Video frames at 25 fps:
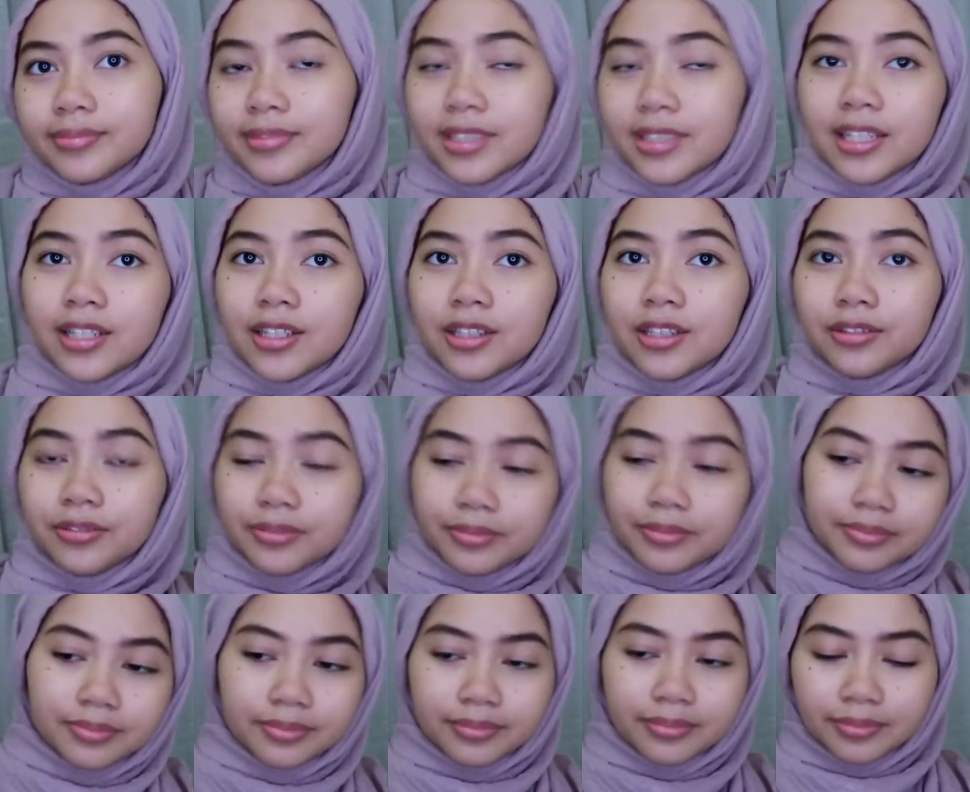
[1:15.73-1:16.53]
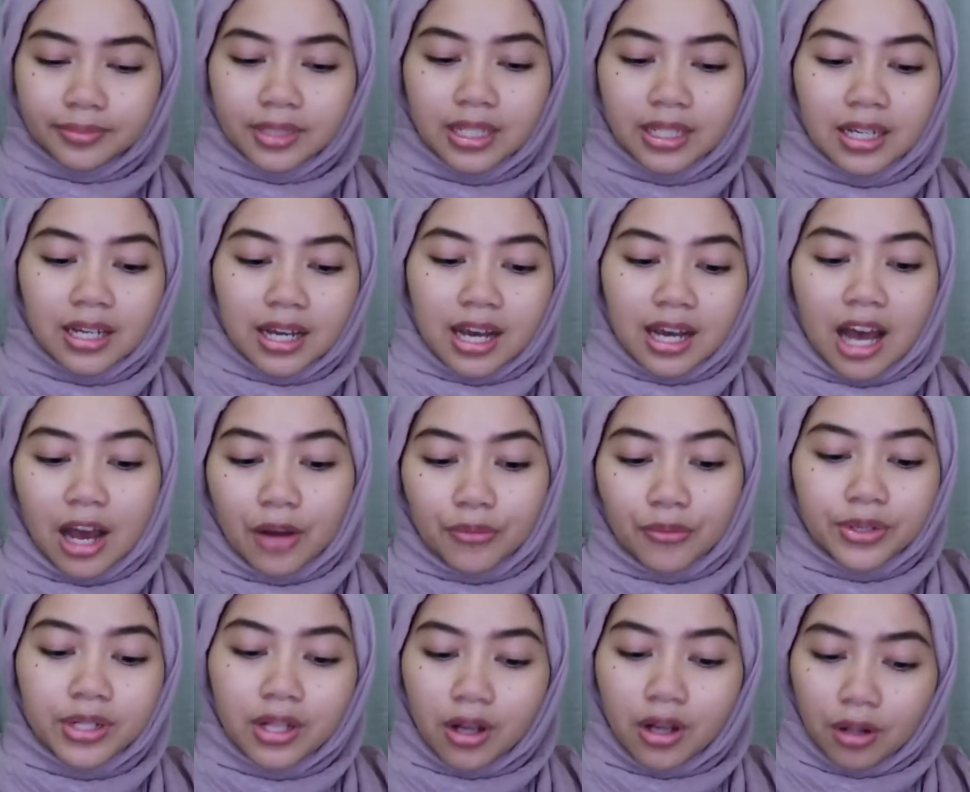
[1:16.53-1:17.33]
you know, I
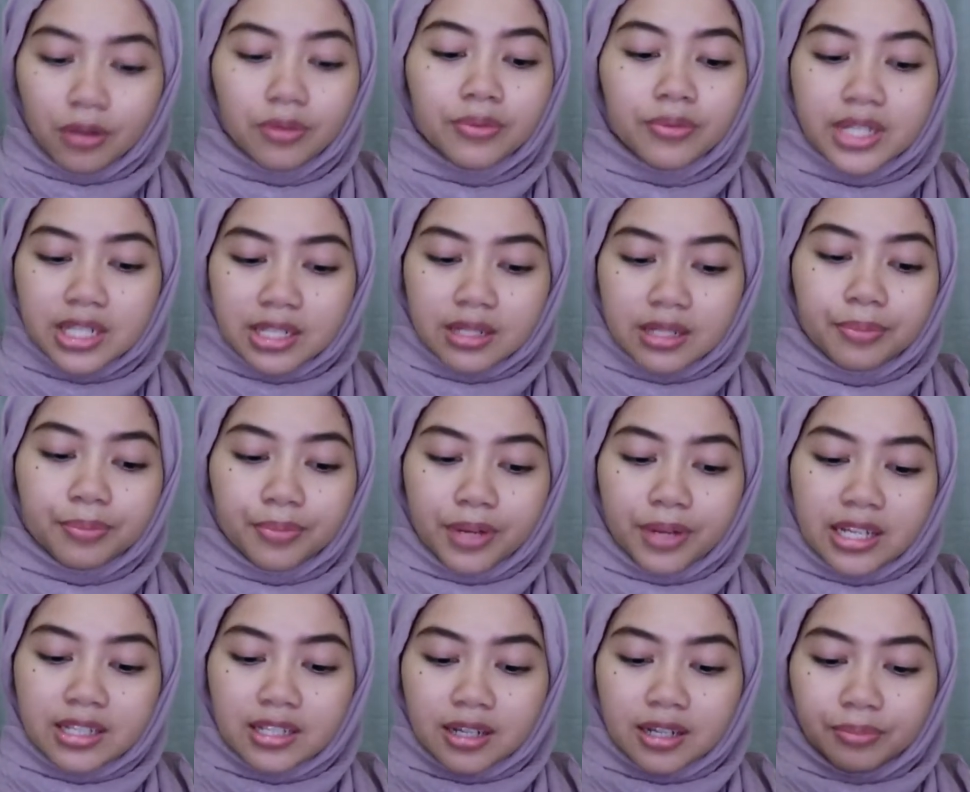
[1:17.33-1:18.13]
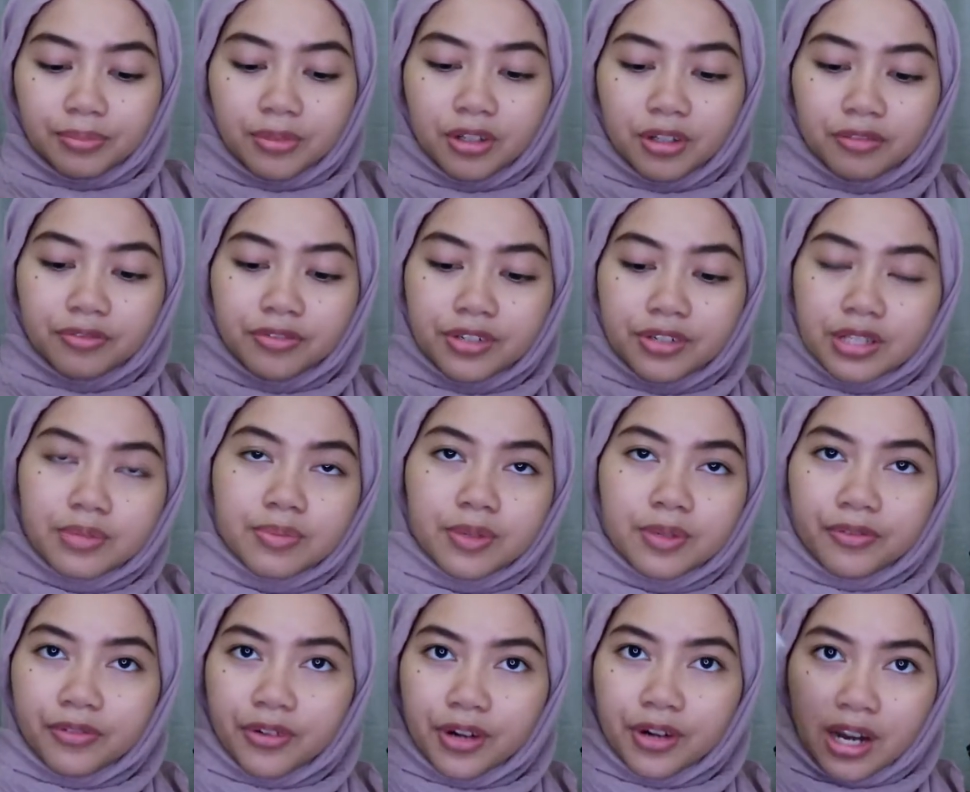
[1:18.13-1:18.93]
will always apply sunblock first
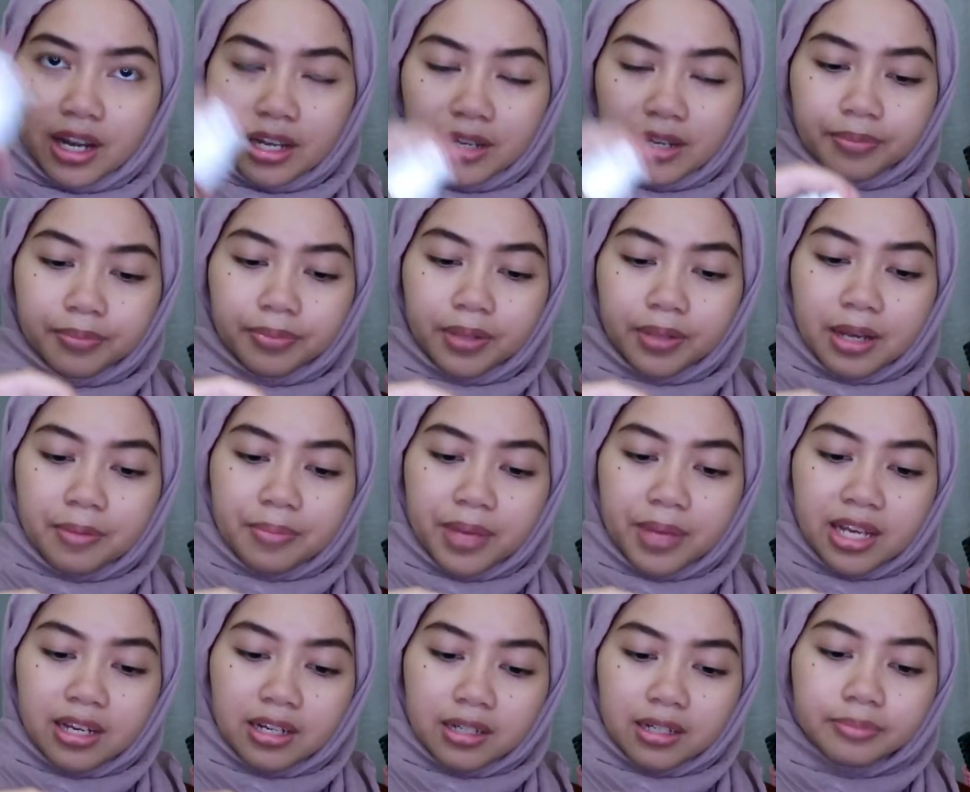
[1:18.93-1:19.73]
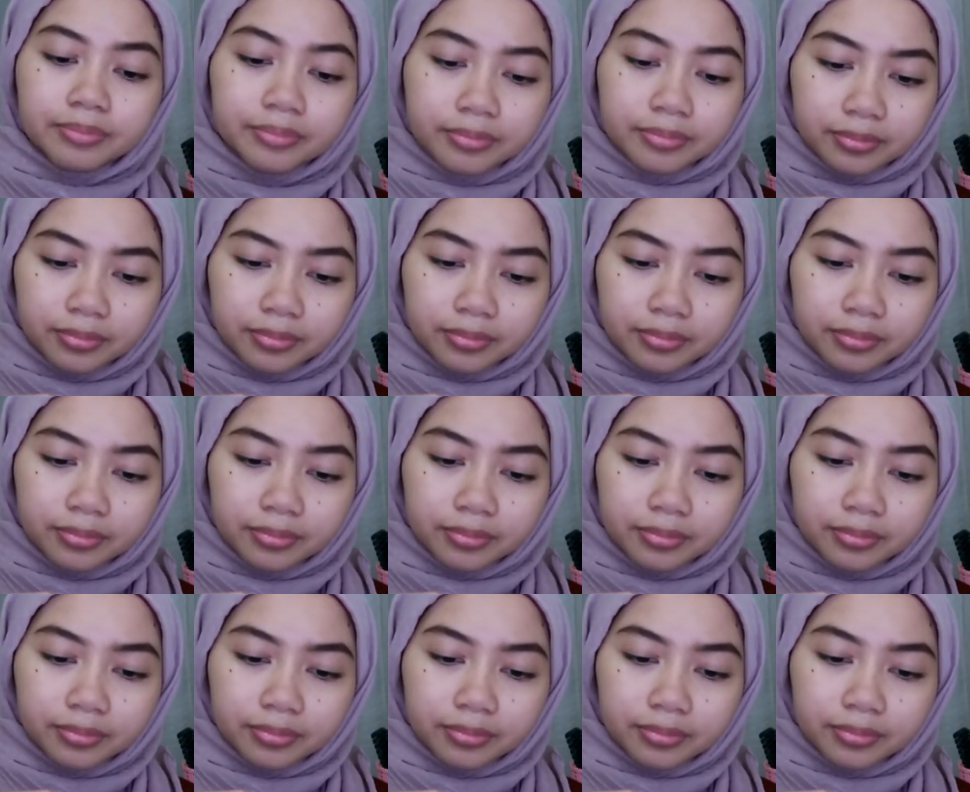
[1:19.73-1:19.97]
before I apply makeup.